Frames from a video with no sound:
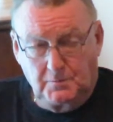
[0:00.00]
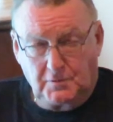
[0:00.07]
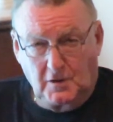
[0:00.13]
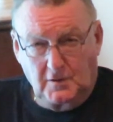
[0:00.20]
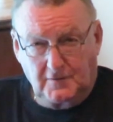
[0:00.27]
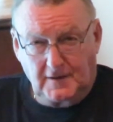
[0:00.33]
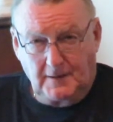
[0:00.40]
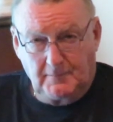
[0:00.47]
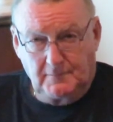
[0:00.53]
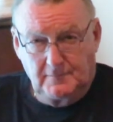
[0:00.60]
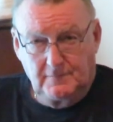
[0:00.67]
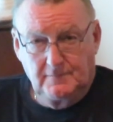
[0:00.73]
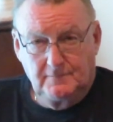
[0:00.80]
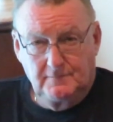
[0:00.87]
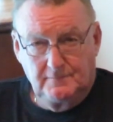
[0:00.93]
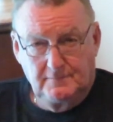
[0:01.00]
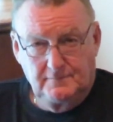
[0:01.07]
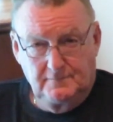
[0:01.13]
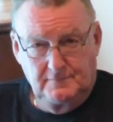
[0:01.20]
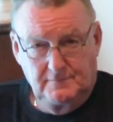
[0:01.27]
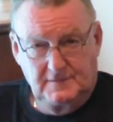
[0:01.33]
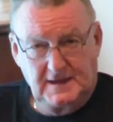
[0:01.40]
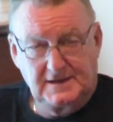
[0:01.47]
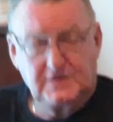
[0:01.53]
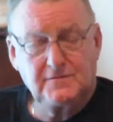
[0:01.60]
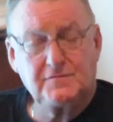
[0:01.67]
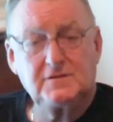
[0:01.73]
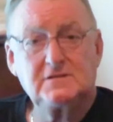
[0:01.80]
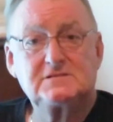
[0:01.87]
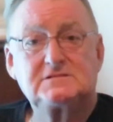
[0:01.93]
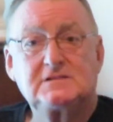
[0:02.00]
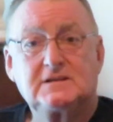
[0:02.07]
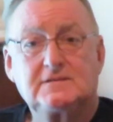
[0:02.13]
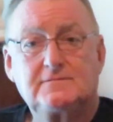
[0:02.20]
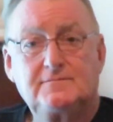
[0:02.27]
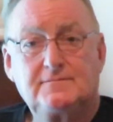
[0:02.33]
program. Thank you for listening.